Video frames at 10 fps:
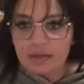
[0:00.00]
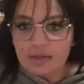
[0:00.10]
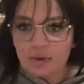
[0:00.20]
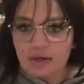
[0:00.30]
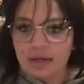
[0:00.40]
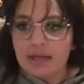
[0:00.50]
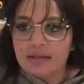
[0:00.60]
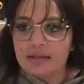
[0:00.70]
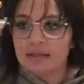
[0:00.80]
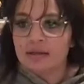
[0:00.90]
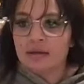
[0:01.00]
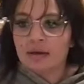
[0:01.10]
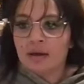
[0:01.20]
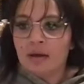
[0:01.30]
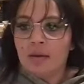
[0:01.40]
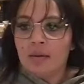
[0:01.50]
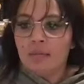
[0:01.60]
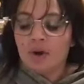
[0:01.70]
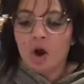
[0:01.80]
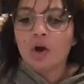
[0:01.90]
it is what it is.
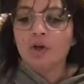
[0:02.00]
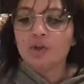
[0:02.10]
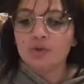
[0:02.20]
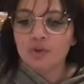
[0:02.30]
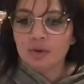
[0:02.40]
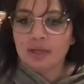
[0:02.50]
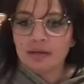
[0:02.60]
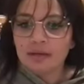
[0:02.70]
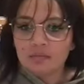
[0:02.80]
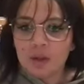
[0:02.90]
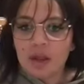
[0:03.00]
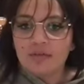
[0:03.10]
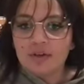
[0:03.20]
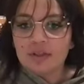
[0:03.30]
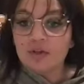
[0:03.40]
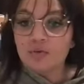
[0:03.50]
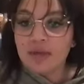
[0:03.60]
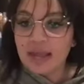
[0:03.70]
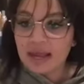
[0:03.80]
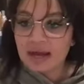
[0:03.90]
But are you doing everything you
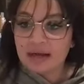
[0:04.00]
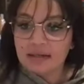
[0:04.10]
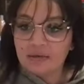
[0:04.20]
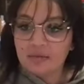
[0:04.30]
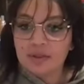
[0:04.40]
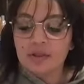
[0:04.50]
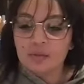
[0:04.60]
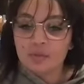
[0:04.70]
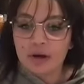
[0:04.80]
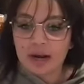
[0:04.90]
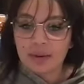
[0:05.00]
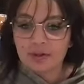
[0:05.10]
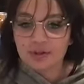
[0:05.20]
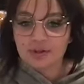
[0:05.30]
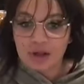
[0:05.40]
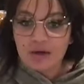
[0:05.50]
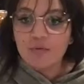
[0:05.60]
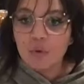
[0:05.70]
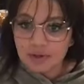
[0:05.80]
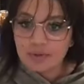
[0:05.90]
can within the parameters
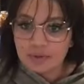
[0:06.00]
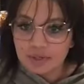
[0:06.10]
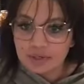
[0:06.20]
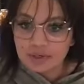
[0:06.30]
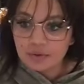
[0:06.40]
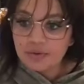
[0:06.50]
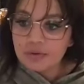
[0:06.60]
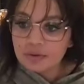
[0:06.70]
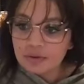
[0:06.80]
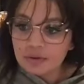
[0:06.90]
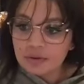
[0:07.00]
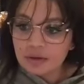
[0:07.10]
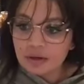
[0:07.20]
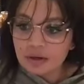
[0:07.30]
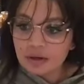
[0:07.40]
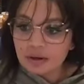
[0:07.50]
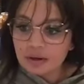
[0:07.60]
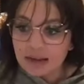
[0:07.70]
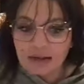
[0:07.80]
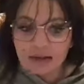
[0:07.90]
of what you can do.
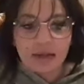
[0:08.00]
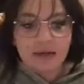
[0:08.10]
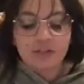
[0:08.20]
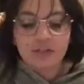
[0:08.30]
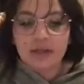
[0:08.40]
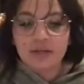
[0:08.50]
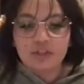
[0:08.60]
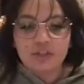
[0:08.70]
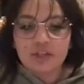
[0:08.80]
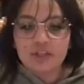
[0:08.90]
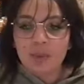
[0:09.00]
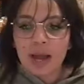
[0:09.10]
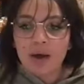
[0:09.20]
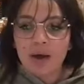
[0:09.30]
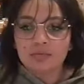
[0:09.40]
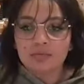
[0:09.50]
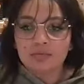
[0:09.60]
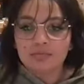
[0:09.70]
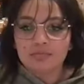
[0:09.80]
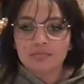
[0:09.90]
Okay. And it and it's just about
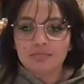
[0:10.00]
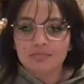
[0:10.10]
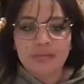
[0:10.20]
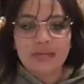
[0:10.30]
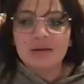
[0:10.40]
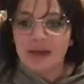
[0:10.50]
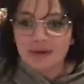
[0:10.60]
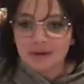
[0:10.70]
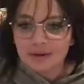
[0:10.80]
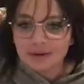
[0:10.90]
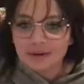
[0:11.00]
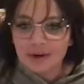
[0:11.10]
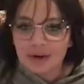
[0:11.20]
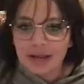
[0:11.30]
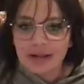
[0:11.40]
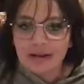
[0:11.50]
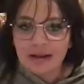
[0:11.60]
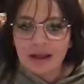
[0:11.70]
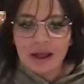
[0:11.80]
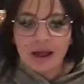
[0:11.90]
being better.
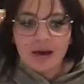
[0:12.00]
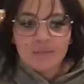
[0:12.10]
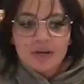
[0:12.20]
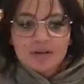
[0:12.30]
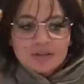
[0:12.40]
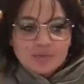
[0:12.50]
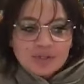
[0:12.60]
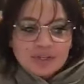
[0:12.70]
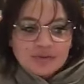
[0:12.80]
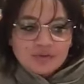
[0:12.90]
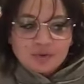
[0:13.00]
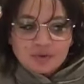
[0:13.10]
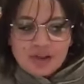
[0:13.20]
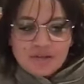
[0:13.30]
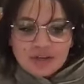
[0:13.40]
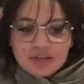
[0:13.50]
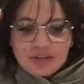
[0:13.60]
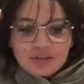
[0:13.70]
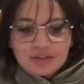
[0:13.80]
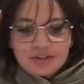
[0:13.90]
Okay. Been in this business for seven
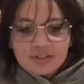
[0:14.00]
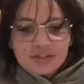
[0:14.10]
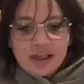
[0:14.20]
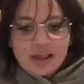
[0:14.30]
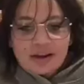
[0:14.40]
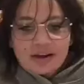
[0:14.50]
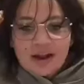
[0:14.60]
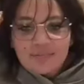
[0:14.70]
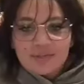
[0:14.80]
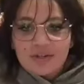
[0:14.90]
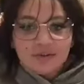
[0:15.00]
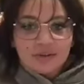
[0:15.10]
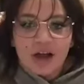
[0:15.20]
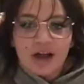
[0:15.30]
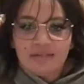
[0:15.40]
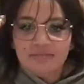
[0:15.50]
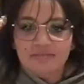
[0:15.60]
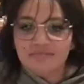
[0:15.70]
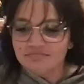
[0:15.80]
years and I'm still not